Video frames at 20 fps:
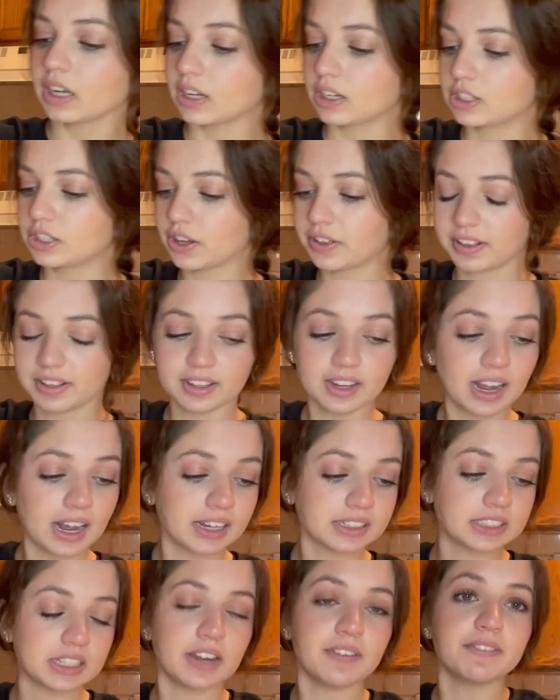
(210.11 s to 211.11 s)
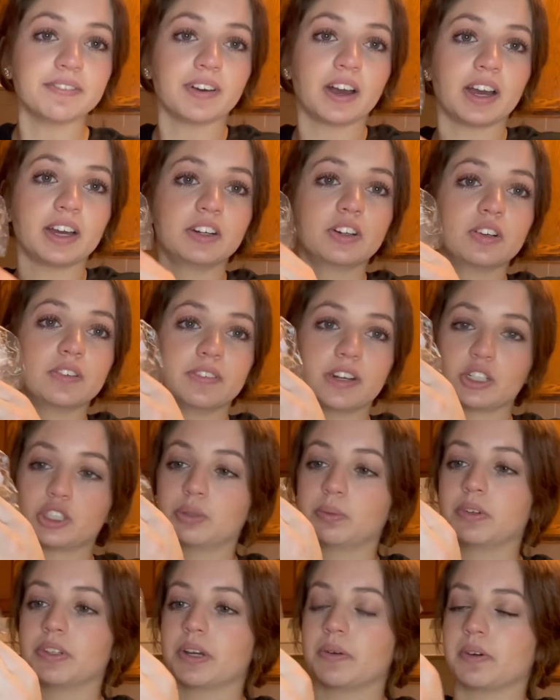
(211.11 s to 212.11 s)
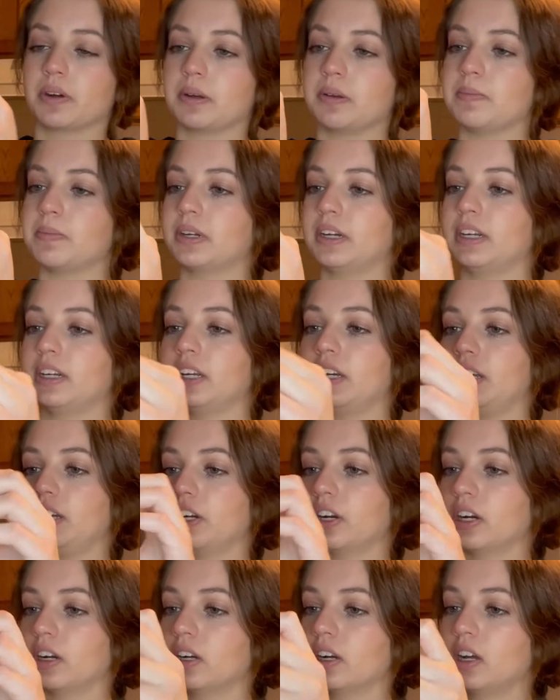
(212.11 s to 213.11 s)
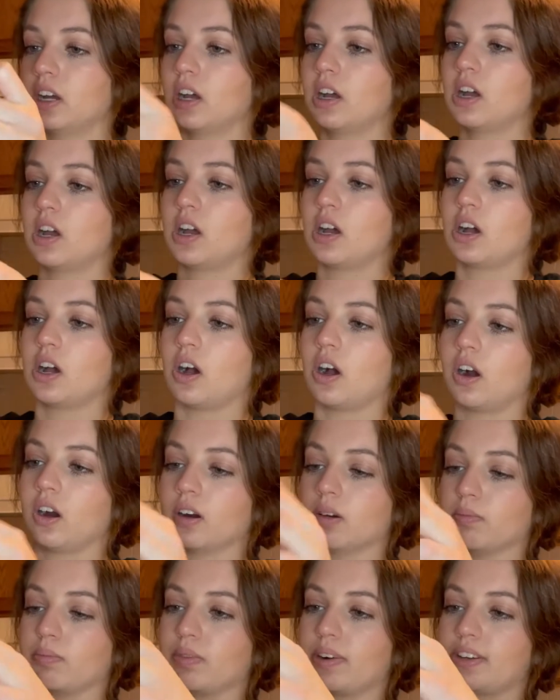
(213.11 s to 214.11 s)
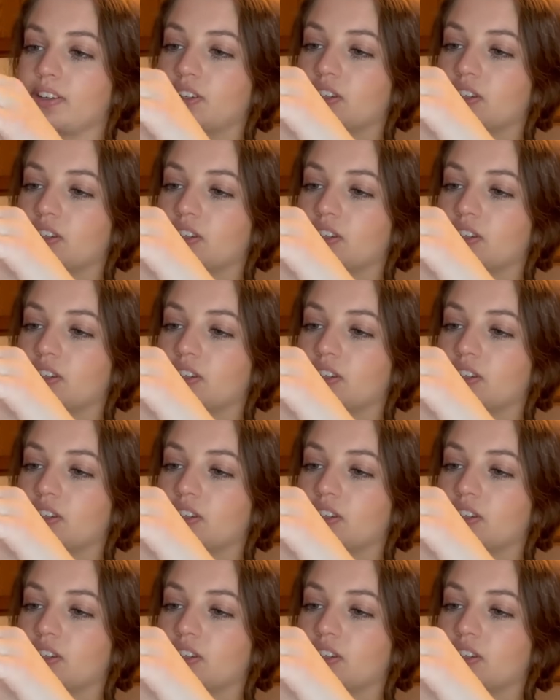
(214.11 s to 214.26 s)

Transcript: So the last and final vegetable that we're going to be putting in here are Brussels